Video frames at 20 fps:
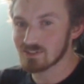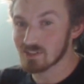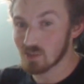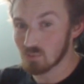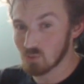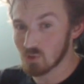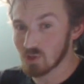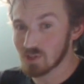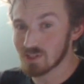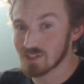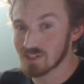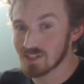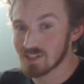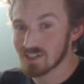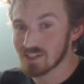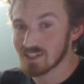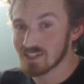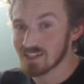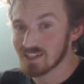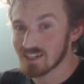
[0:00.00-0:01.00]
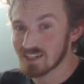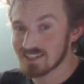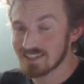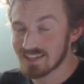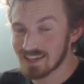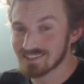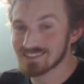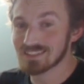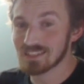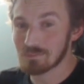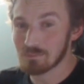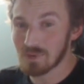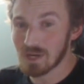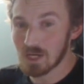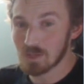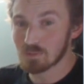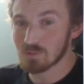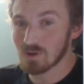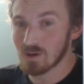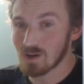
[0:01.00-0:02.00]
someone testing
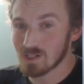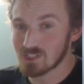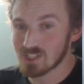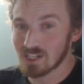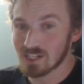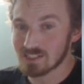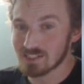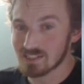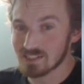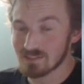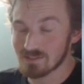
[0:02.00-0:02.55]
my project.